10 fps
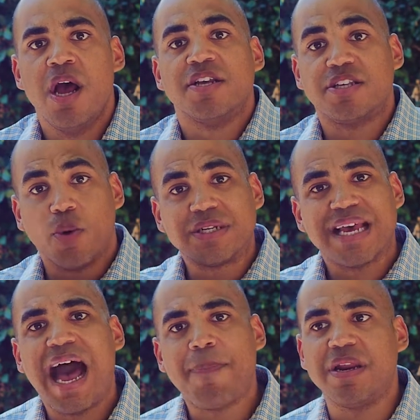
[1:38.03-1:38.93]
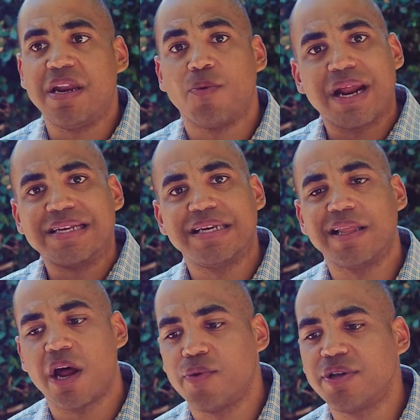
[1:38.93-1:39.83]
So what's happening, and what I see a
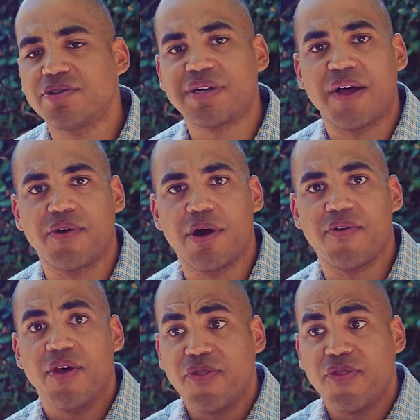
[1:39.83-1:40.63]
lot of realtors out there are,